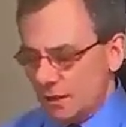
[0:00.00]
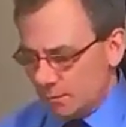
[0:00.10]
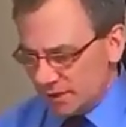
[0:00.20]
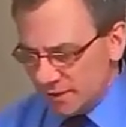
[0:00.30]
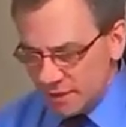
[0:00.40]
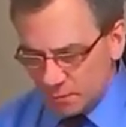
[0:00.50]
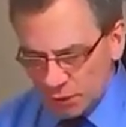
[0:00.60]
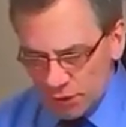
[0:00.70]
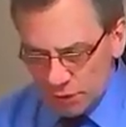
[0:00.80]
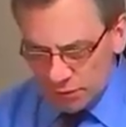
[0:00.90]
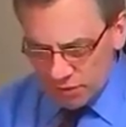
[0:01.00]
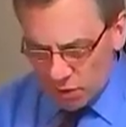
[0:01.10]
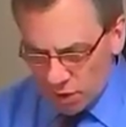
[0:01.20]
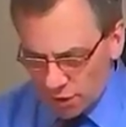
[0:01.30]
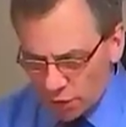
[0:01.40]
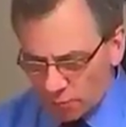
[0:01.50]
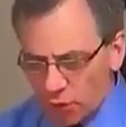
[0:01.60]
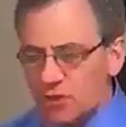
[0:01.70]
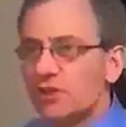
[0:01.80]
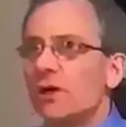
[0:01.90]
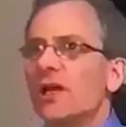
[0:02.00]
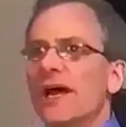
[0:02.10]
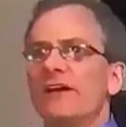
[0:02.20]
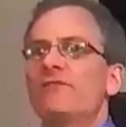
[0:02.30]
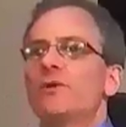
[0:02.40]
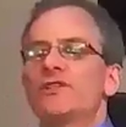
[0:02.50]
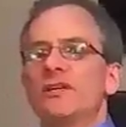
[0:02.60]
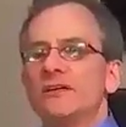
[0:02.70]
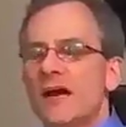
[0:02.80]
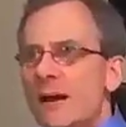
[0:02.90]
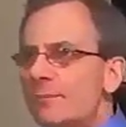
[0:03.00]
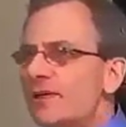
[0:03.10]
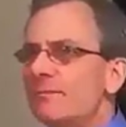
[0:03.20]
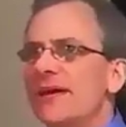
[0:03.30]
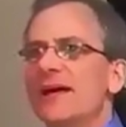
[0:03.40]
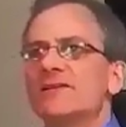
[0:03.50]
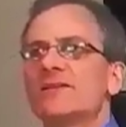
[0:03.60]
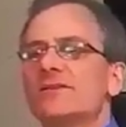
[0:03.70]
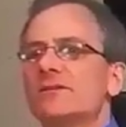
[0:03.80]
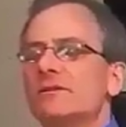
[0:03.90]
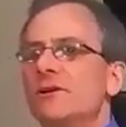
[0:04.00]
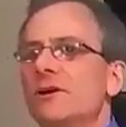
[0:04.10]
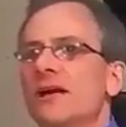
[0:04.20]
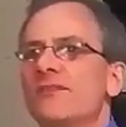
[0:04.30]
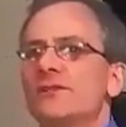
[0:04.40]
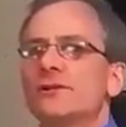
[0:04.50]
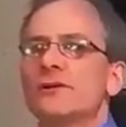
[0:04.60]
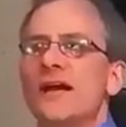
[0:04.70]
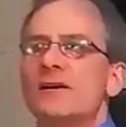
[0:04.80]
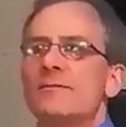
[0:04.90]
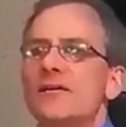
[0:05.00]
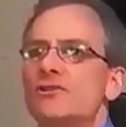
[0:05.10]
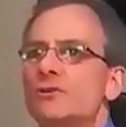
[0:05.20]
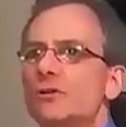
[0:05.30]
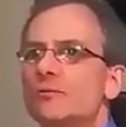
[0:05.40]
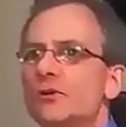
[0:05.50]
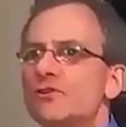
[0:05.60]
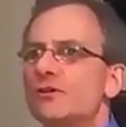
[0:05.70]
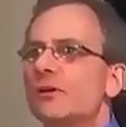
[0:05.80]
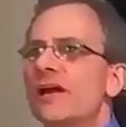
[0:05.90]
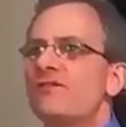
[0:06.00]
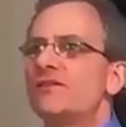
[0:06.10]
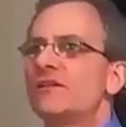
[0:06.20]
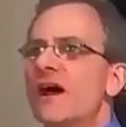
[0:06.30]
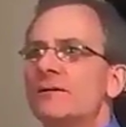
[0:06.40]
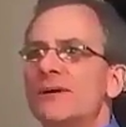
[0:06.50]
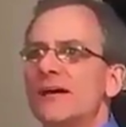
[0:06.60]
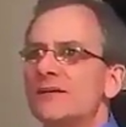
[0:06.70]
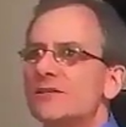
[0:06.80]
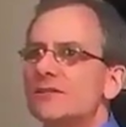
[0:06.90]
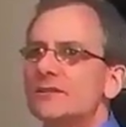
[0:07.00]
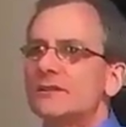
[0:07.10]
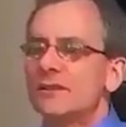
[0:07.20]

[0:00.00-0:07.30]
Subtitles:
But these balloons are your personal life, which cannot be a mess. You're going to have to learn how to make sure your personal life is not a mess.